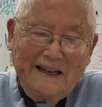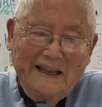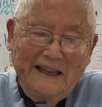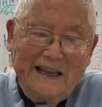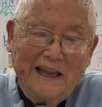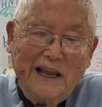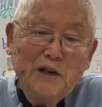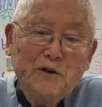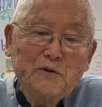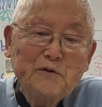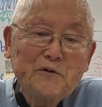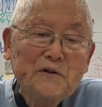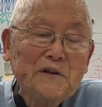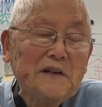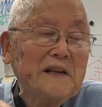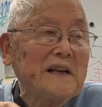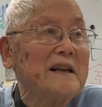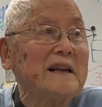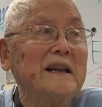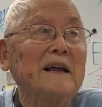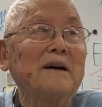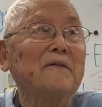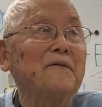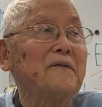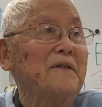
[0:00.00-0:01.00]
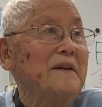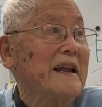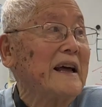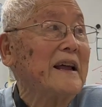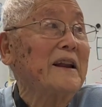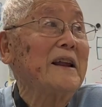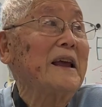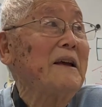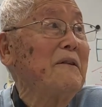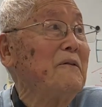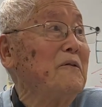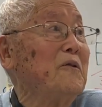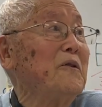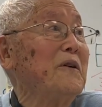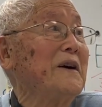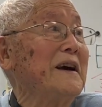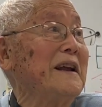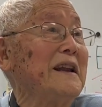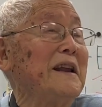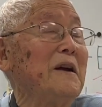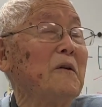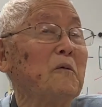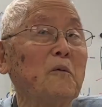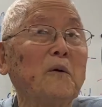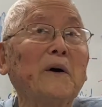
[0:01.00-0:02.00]
Interesting enough, and I have no
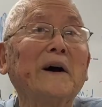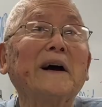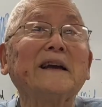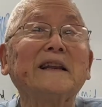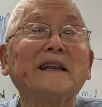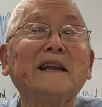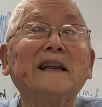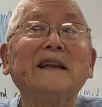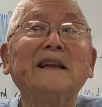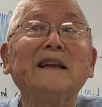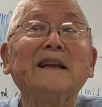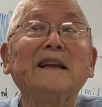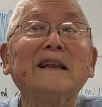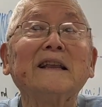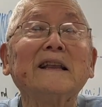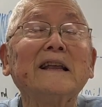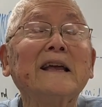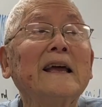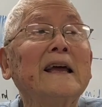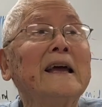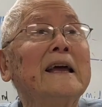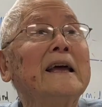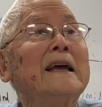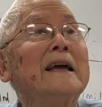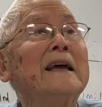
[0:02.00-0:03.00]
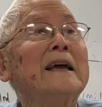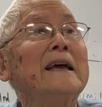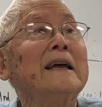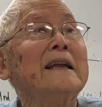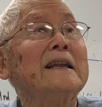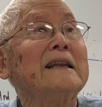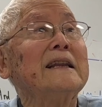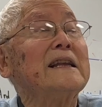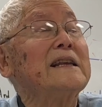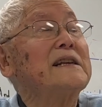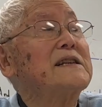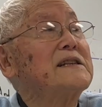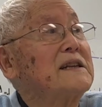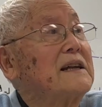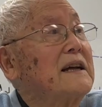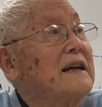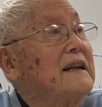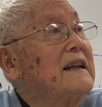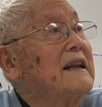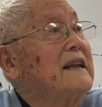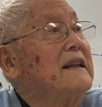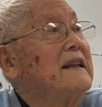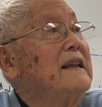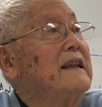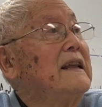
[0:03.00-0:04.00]
idea why they did it, they
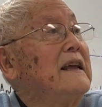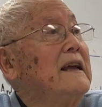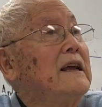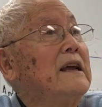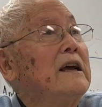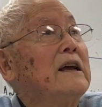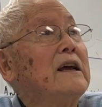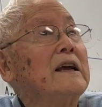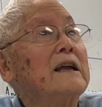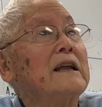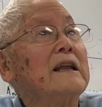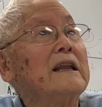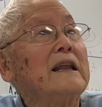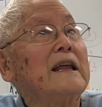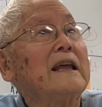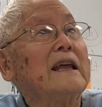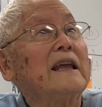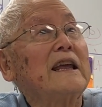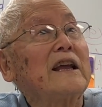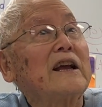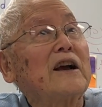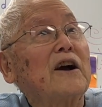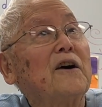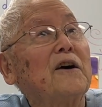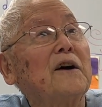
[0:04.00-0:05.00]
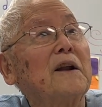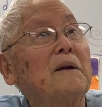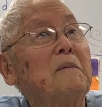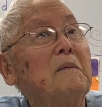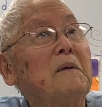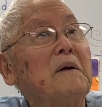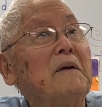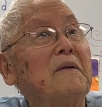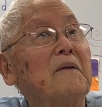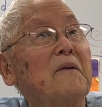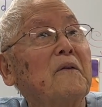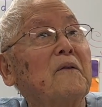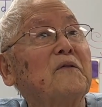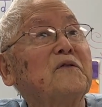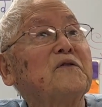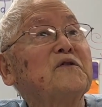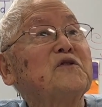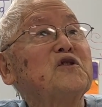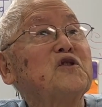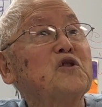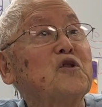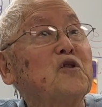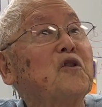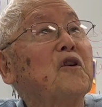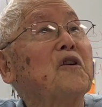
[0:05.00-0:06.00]
started the economy of
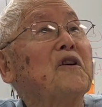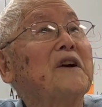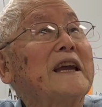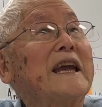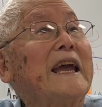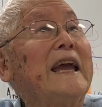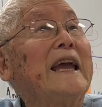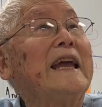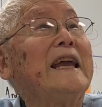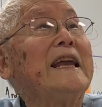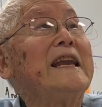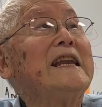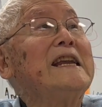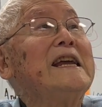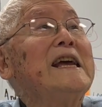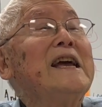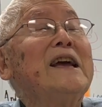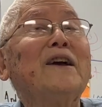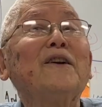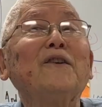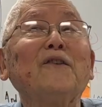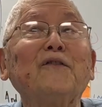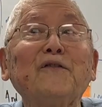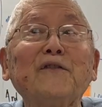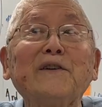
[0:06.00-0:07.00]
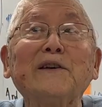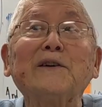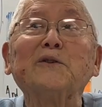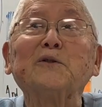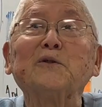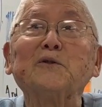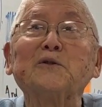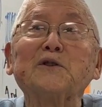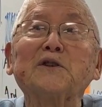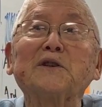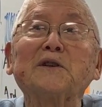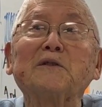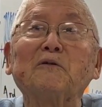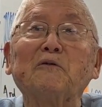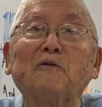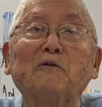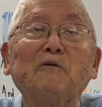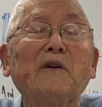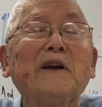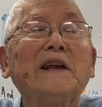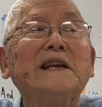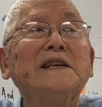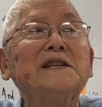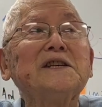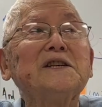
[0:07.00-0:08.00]
sugarcane fields,
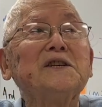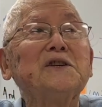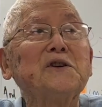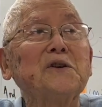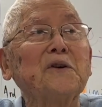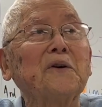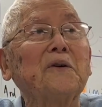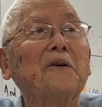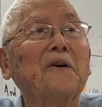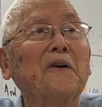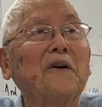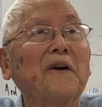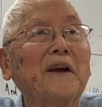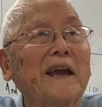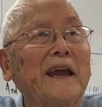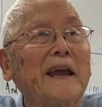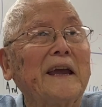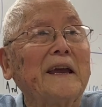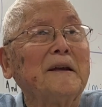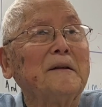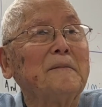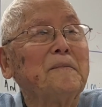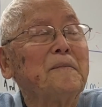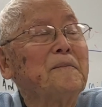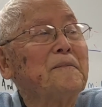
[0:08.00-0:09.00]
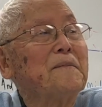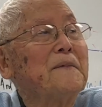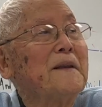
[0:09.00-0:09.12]
grazing sugarcane.